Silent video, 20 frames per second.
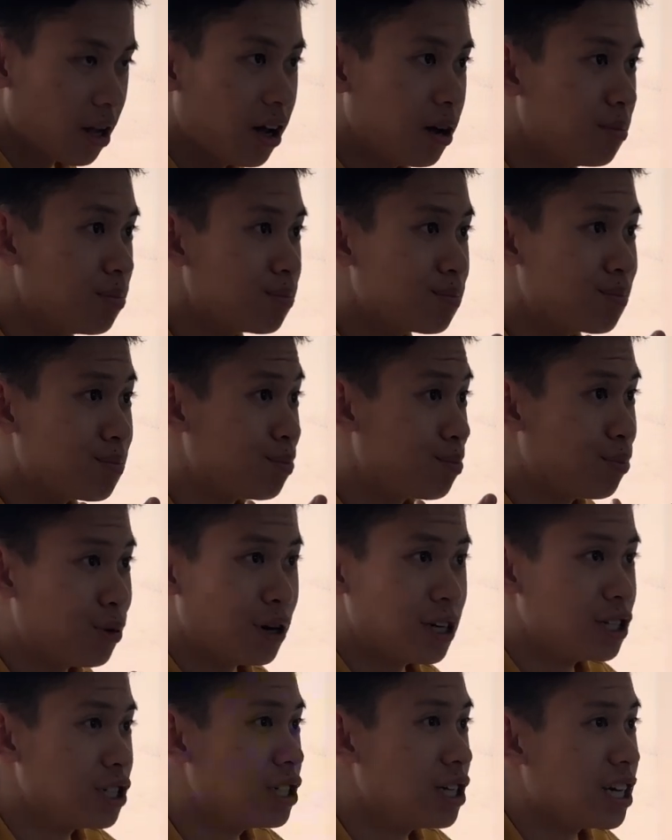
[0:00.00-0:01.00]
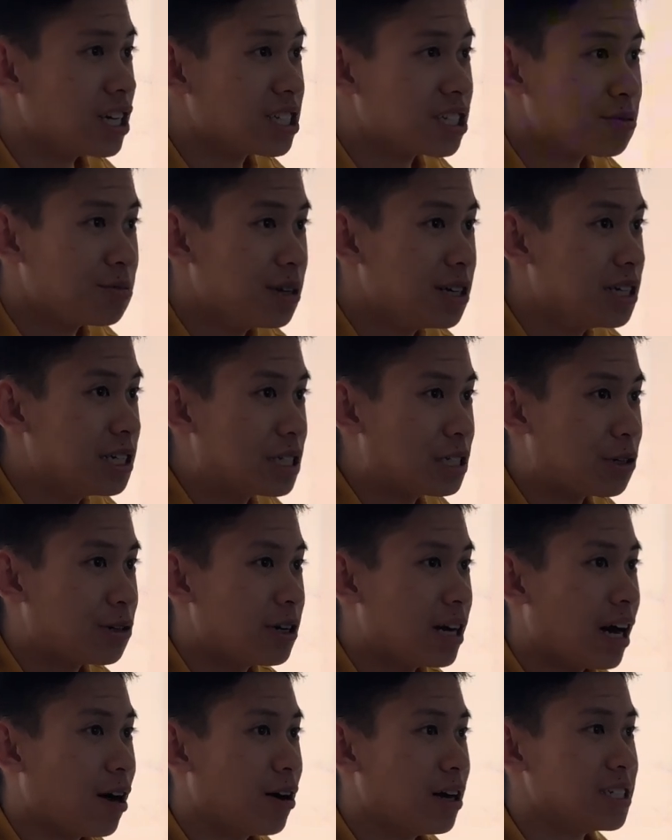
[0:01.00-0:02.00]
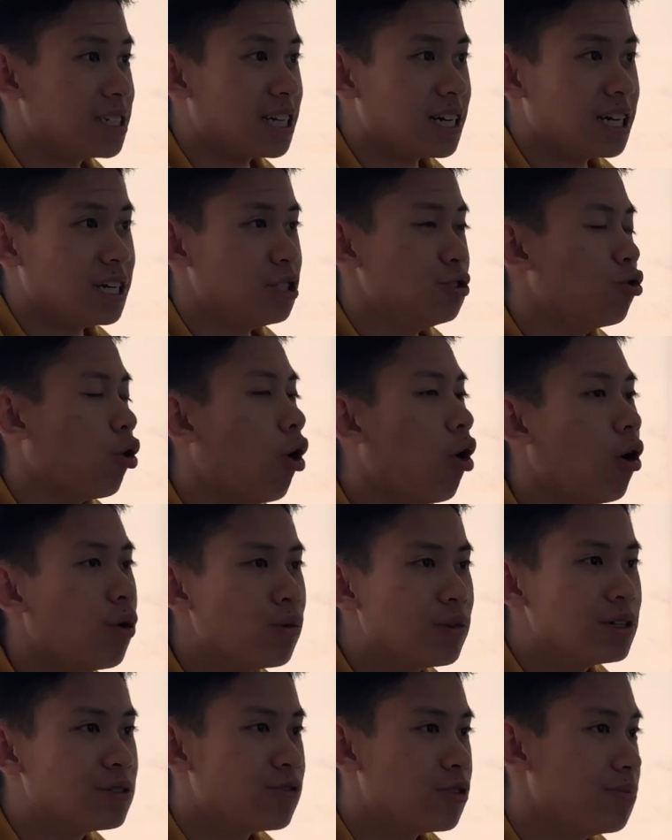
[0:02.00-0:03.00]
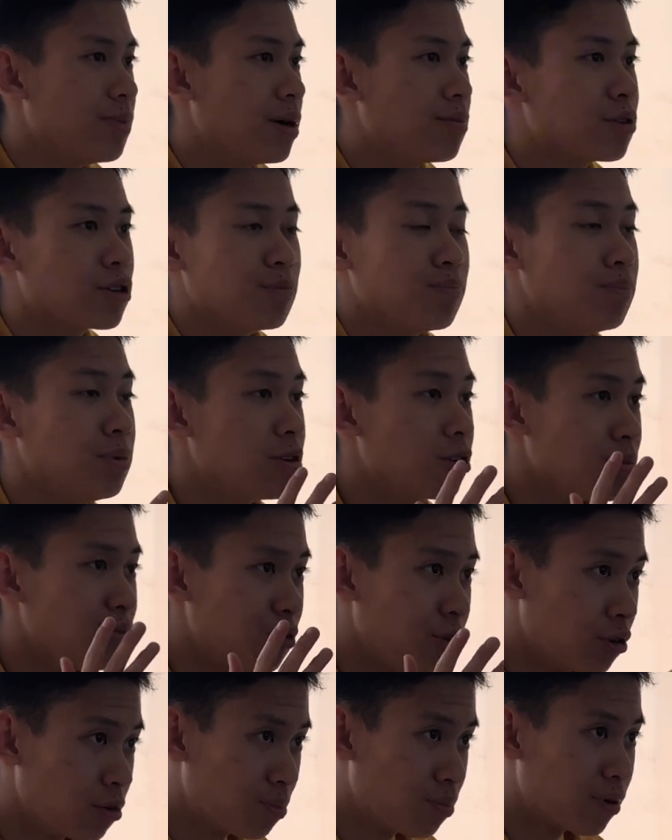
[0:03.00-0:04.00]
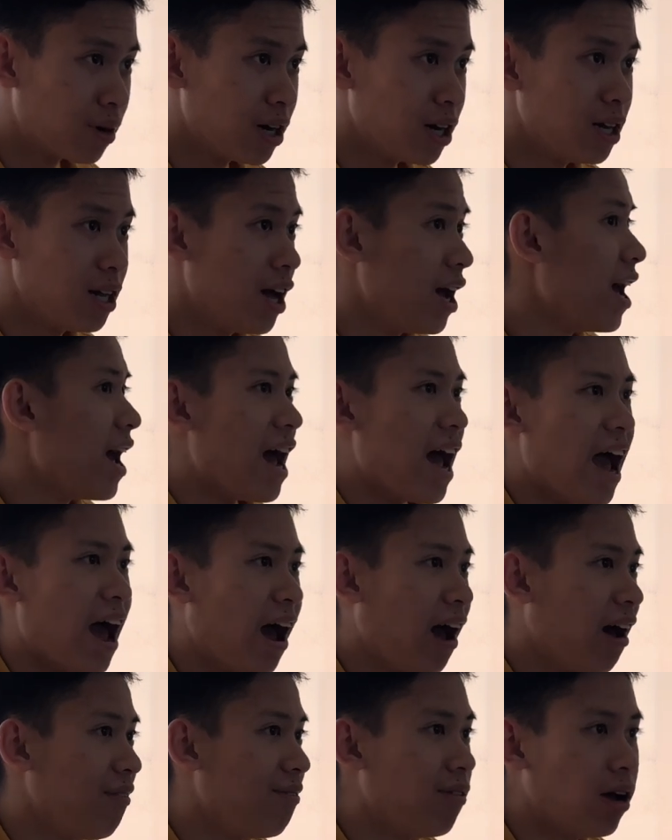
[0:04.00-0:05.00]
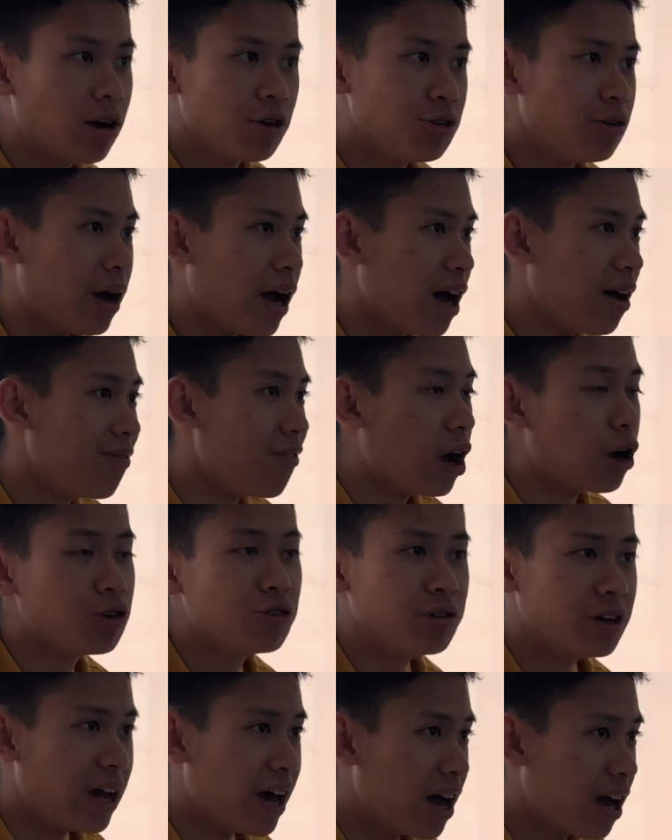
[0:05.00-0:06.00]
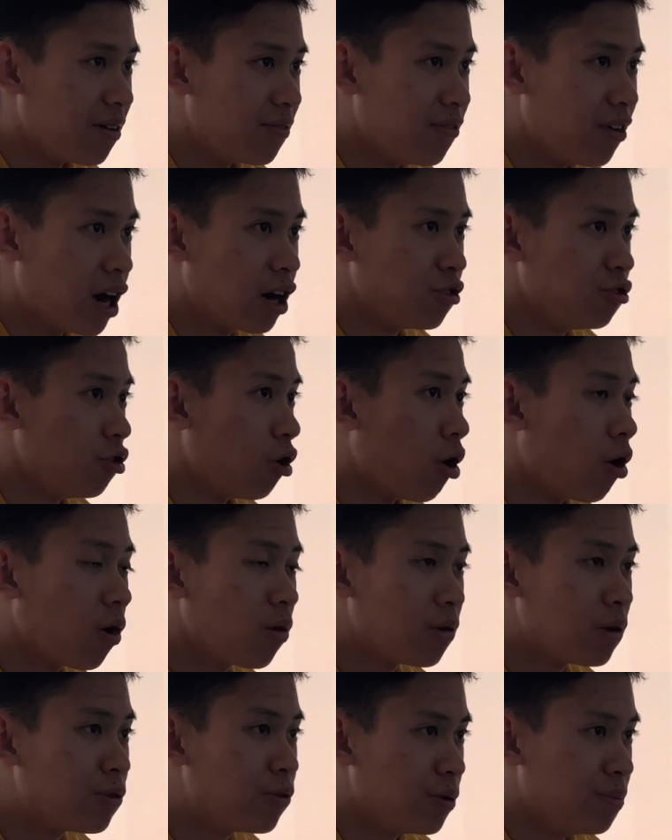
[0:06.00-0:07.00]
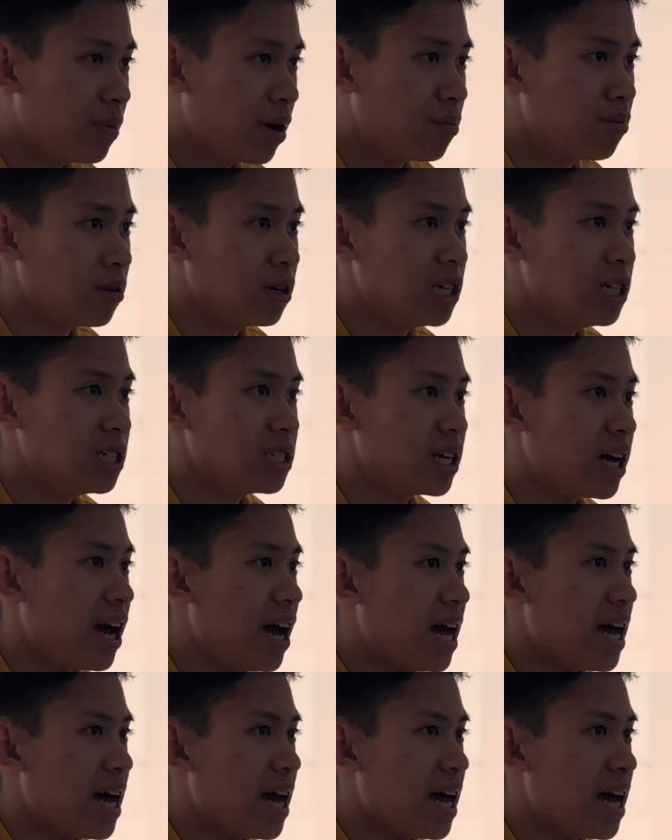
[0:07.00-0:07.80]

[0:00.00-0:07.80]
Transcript: And pretty explanatory how I said, you always remember to build up your brand, add value, and add value. Always remember this.